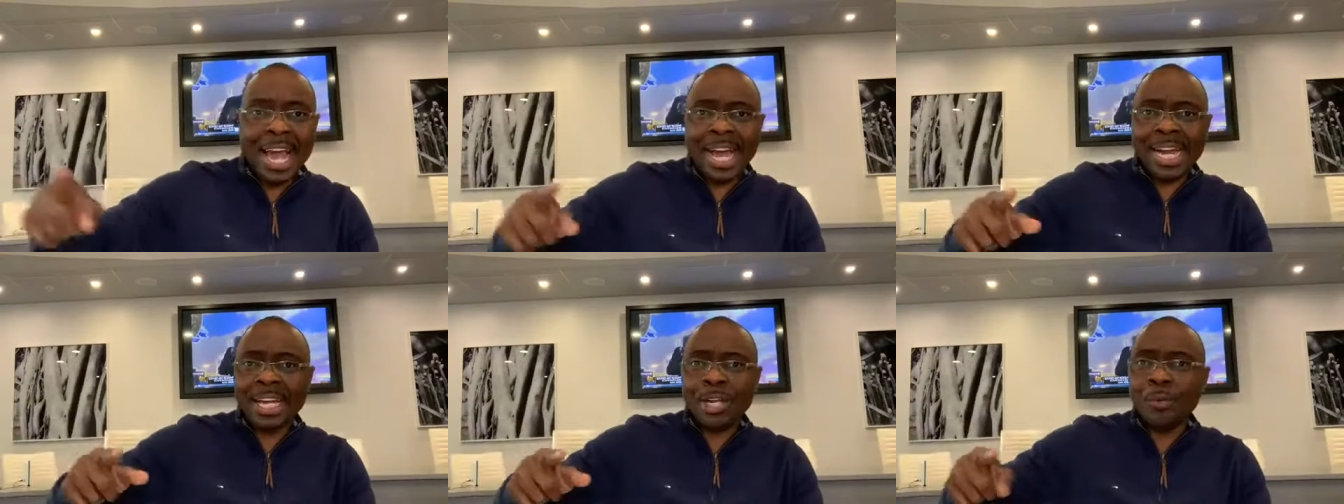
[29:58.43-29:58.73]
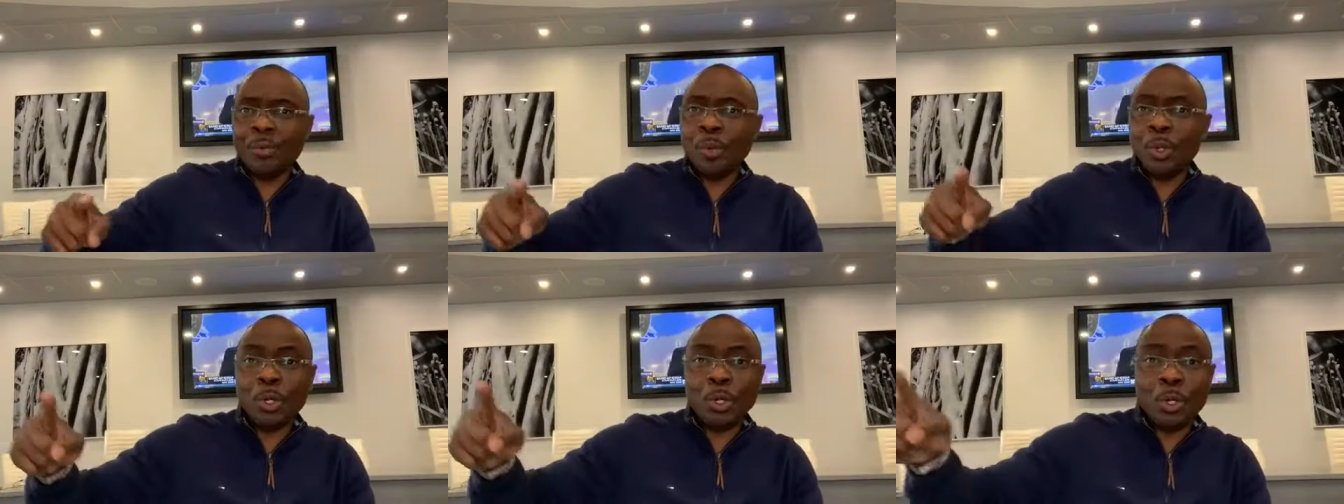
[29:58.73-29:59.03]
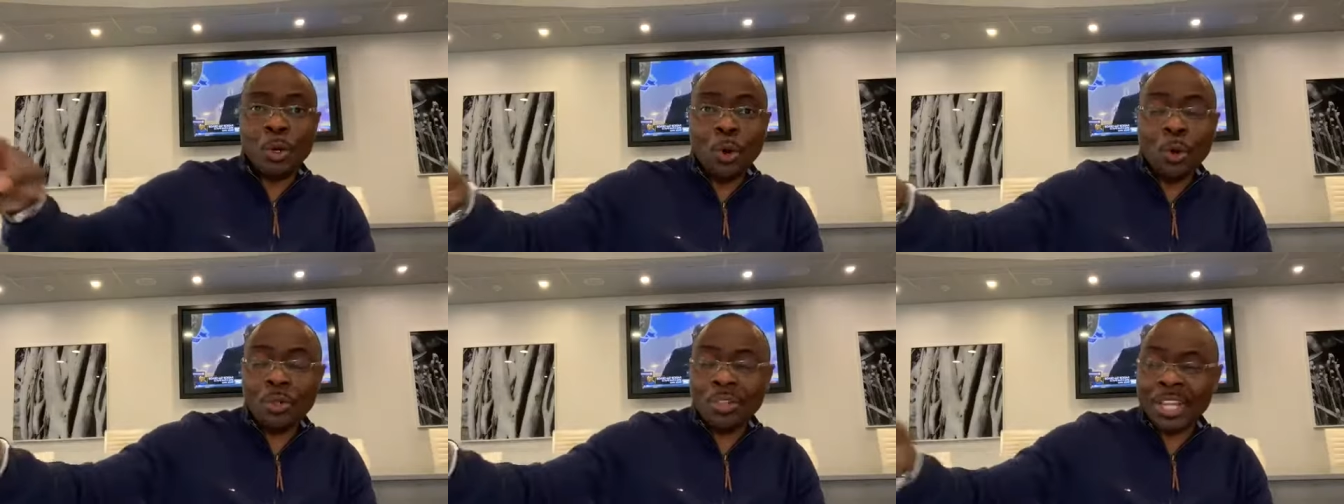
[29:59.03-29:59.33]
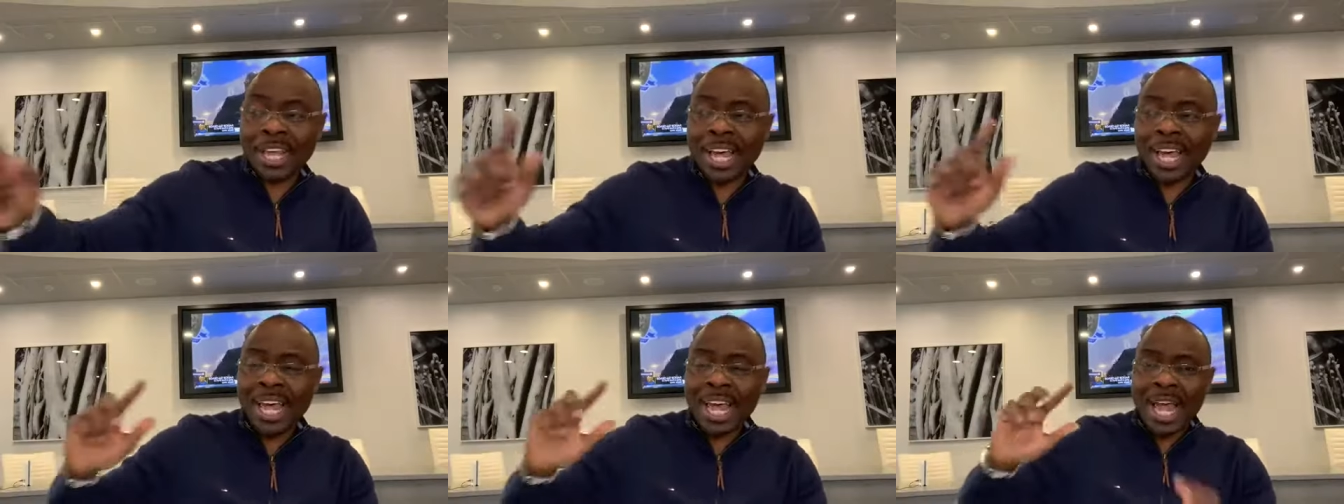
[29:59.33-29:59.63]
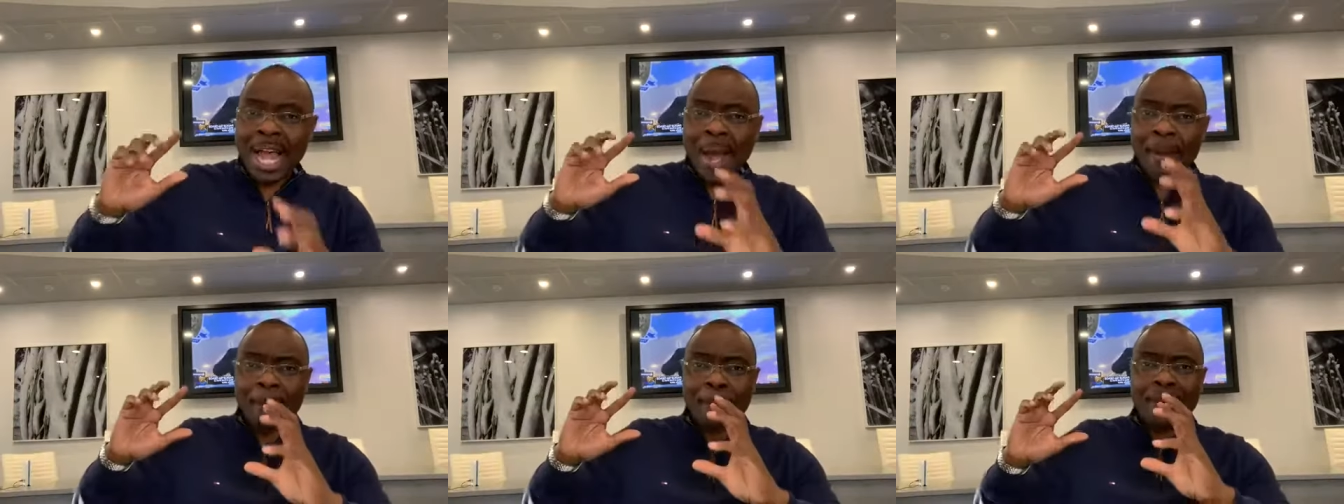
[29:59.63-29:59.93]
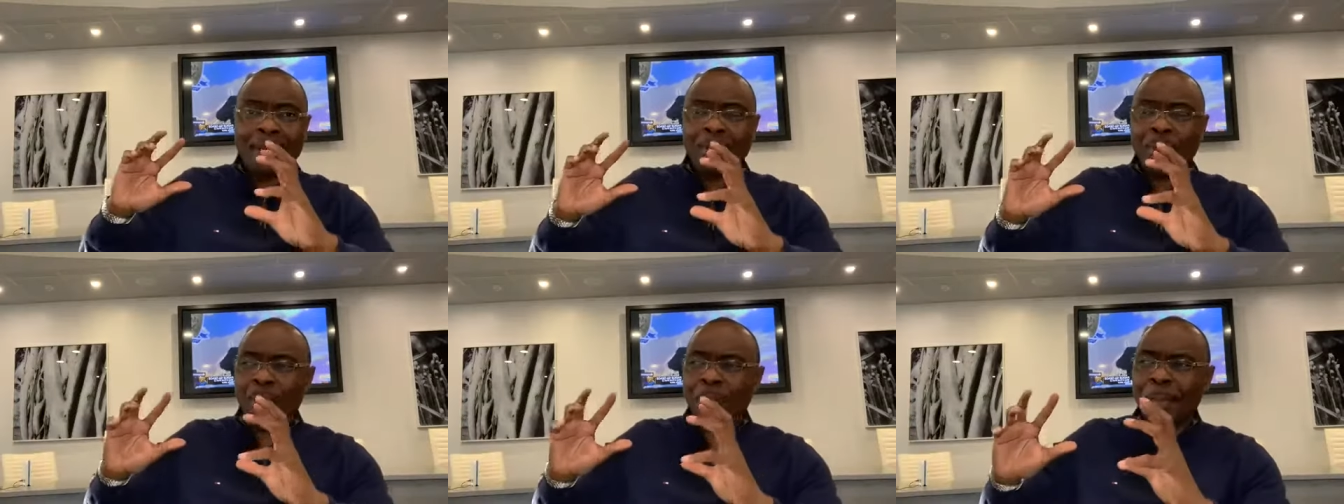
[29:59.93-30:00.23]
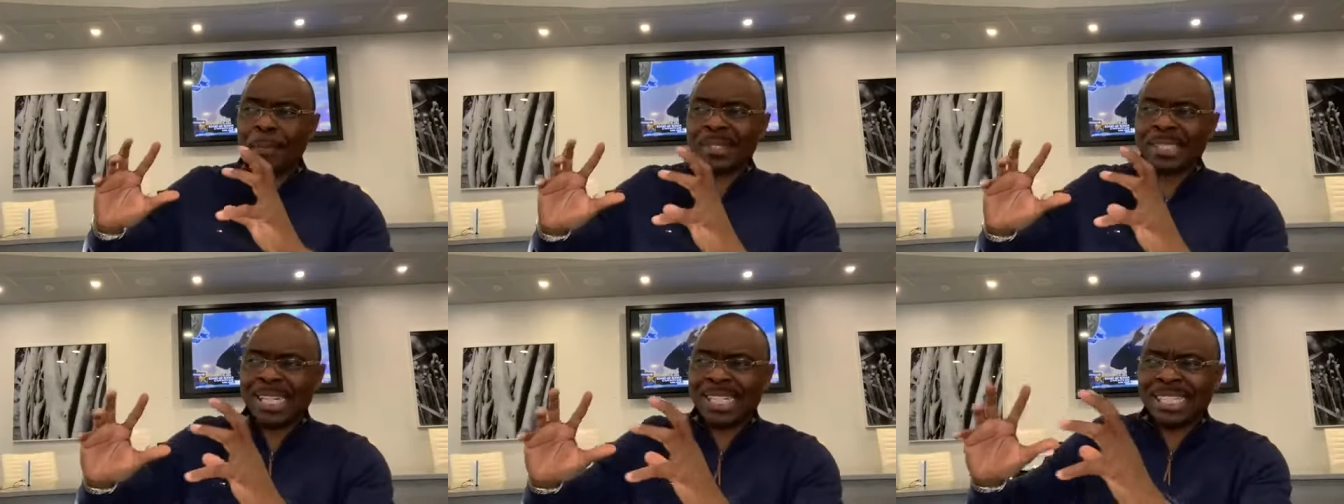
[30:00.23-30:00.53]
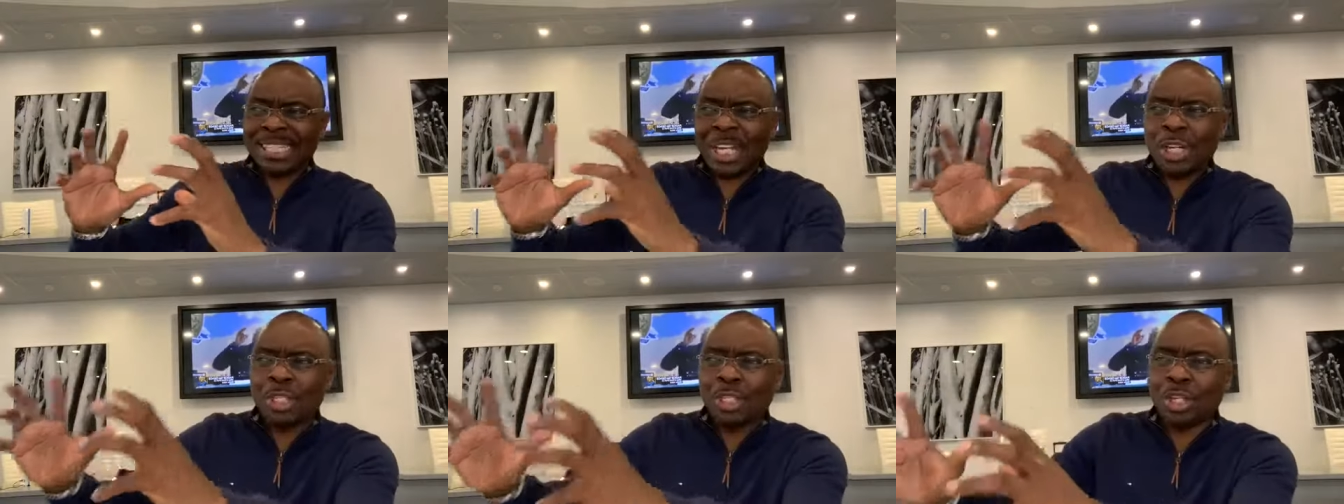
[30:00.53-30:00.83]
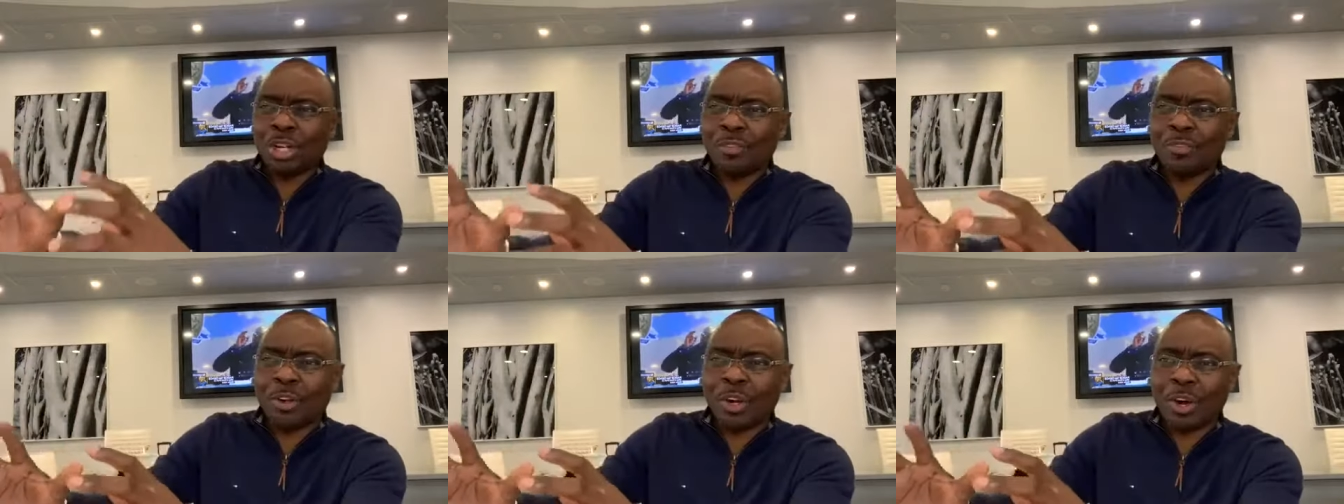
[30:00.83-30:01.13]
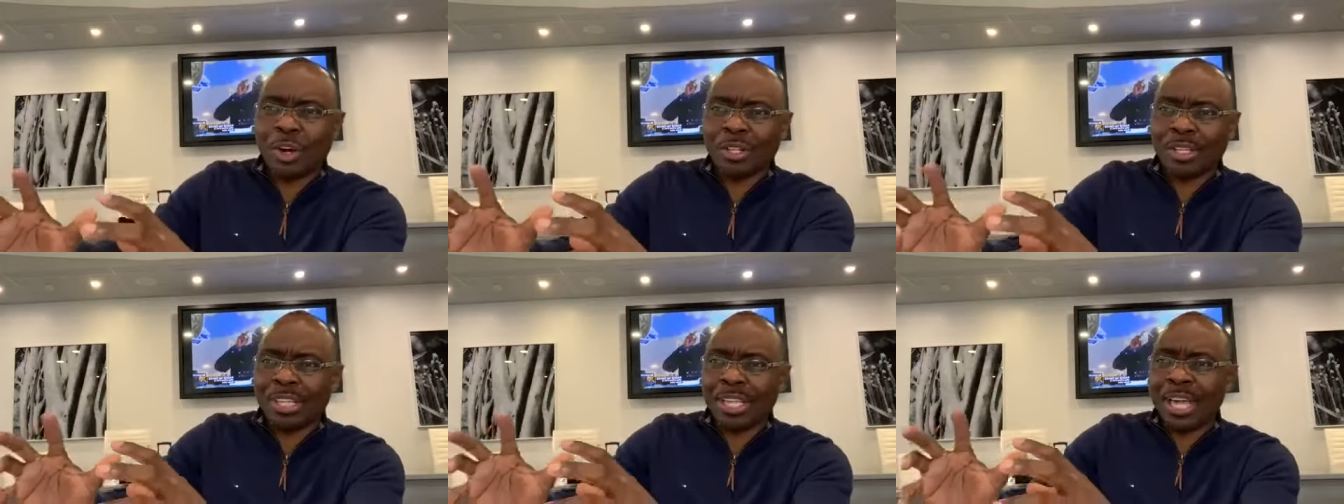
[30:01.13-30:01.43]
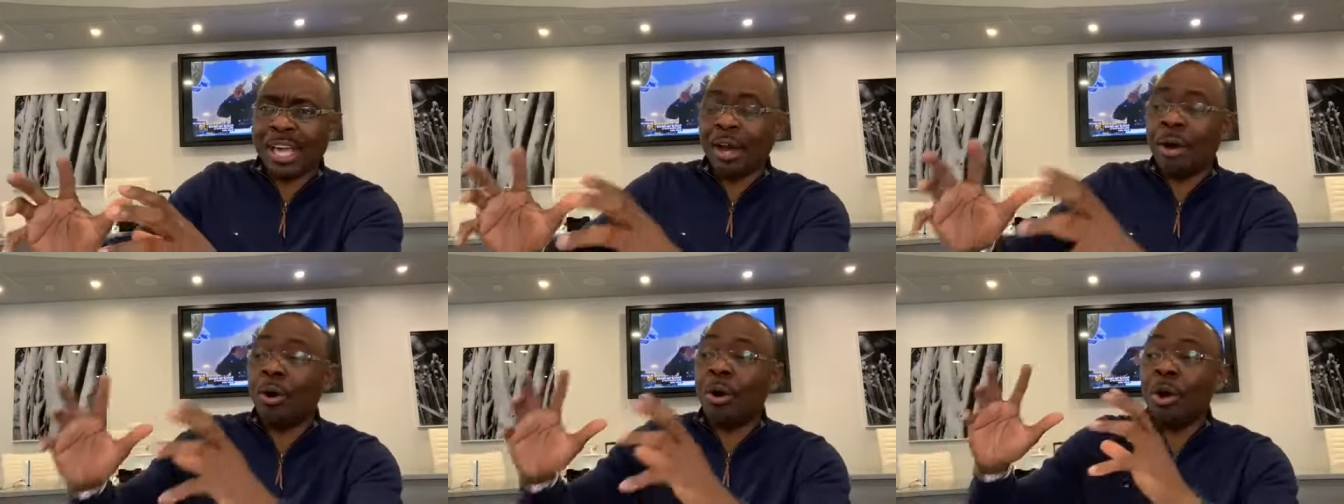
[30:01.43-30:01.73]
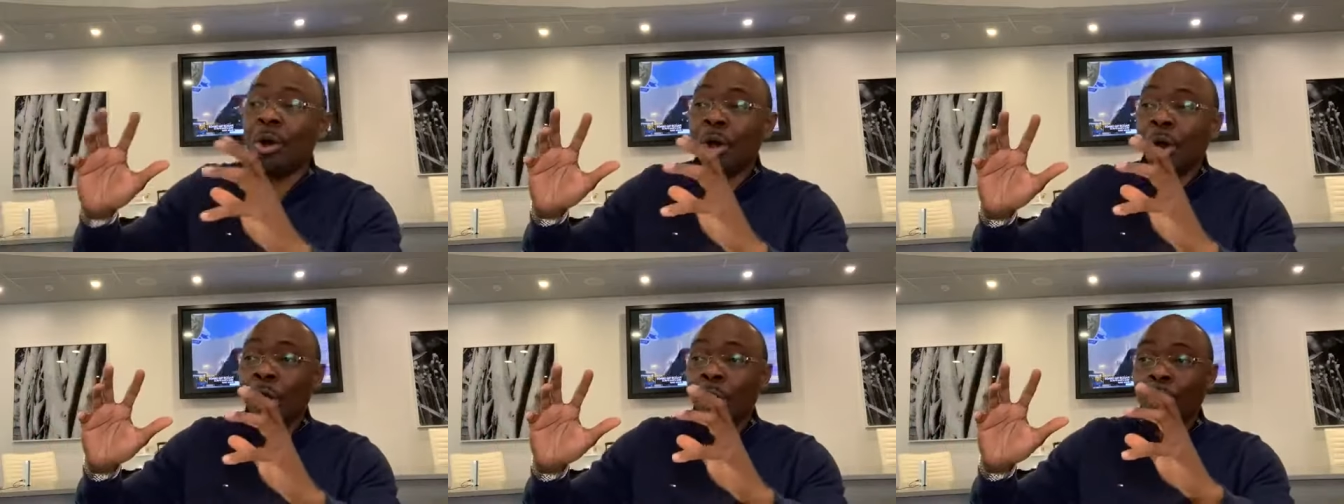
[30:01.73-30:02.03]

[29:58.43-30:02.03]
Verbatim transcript: And he will go there and be the representation of God there or,